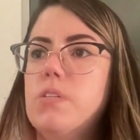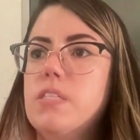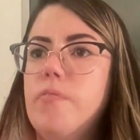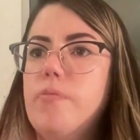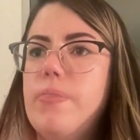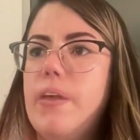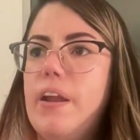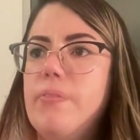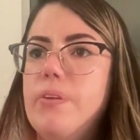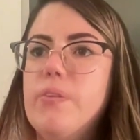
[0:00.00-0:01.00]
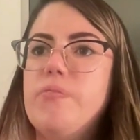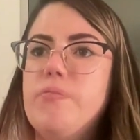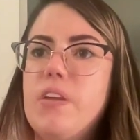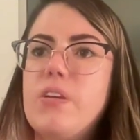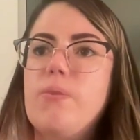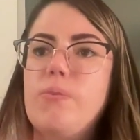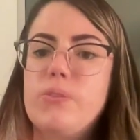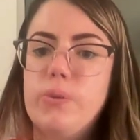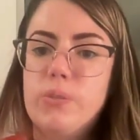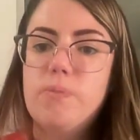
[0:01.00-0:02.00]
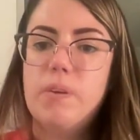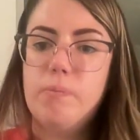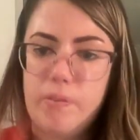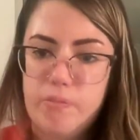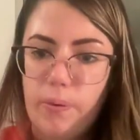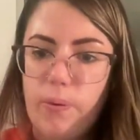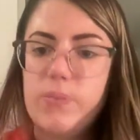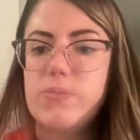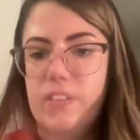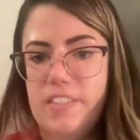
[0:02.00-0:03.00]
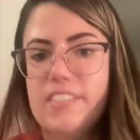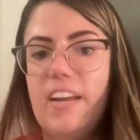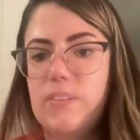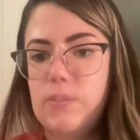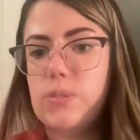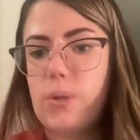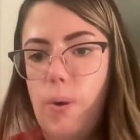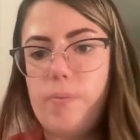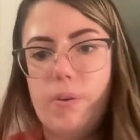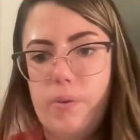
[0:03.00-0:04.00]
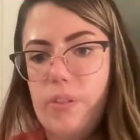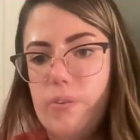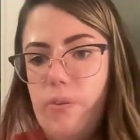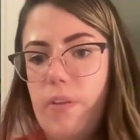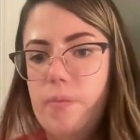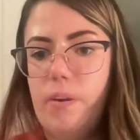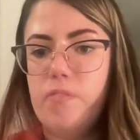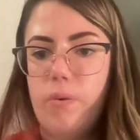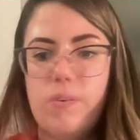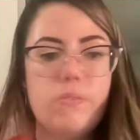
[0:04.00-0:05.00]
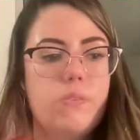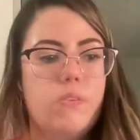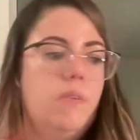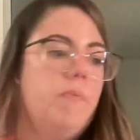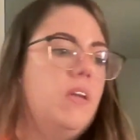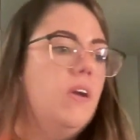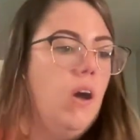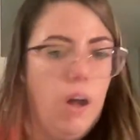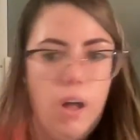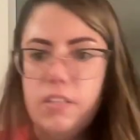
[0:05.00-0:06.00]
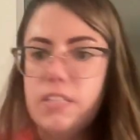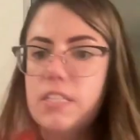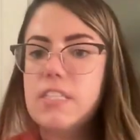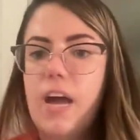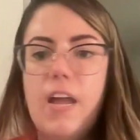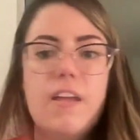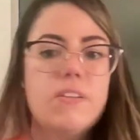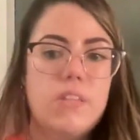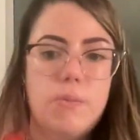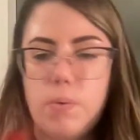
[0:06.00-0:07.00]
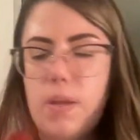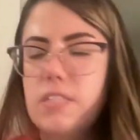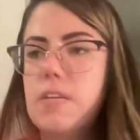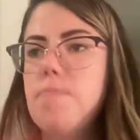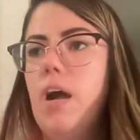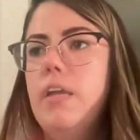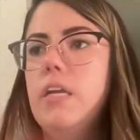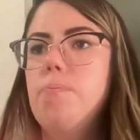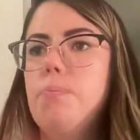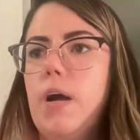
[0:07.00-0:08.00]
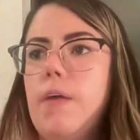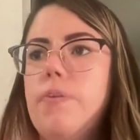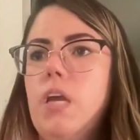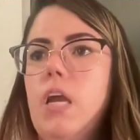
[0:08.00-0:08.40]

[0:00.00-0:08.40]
was something that I didn't think it was going to be my focus when I started this job. I really thought that my focus was going to be all in the science and raising money, but